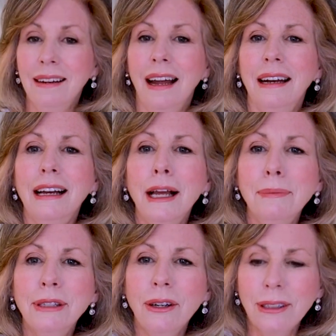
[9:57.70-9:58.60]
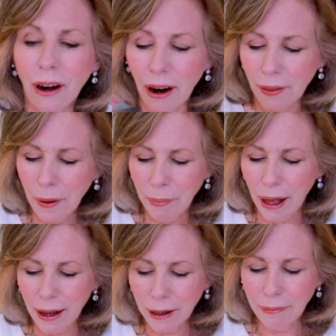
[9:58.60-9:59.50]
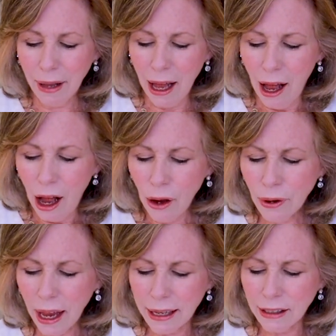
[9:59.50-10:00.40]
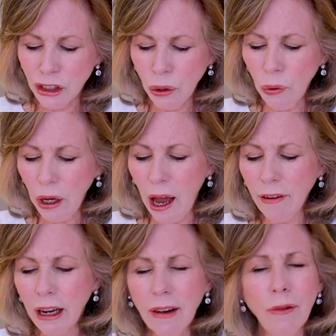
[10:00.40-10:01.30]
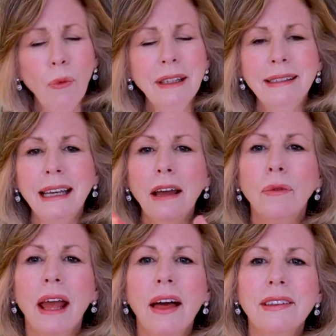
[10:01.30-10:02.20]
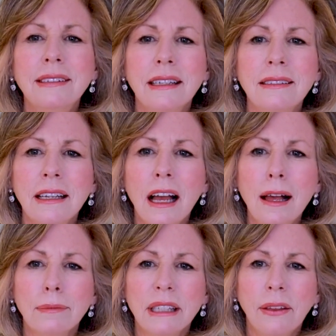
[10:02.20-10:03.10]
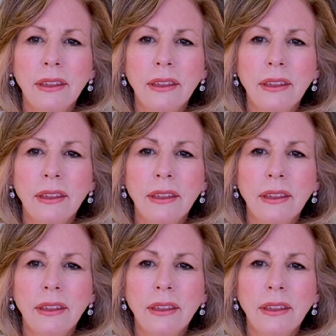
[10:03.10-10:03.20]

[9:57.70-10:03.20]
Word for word: nine of Cups are on the bottom. Okay, so once again, we have the Six of Cups. I